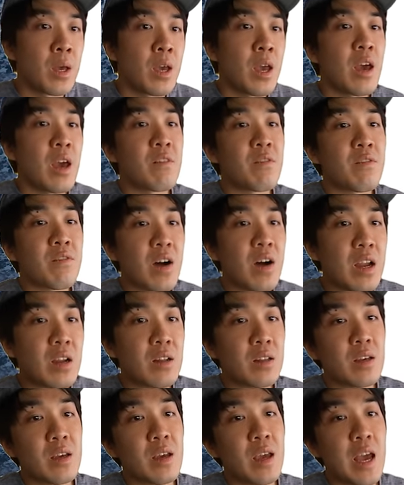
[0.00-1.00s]
and
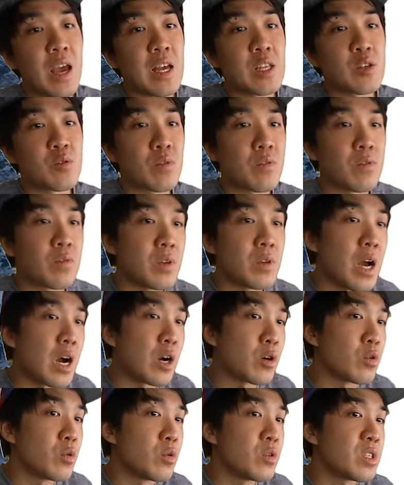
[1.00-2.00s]
finally ends with
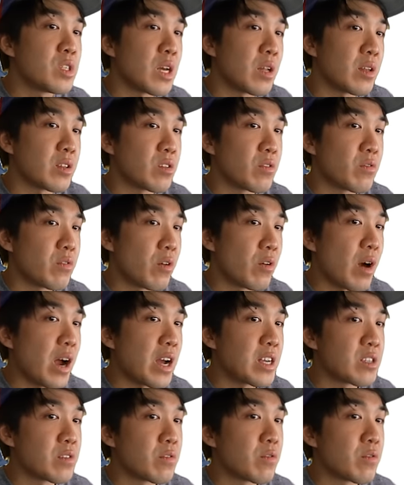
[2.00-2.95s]
Yahoo selling to Verizon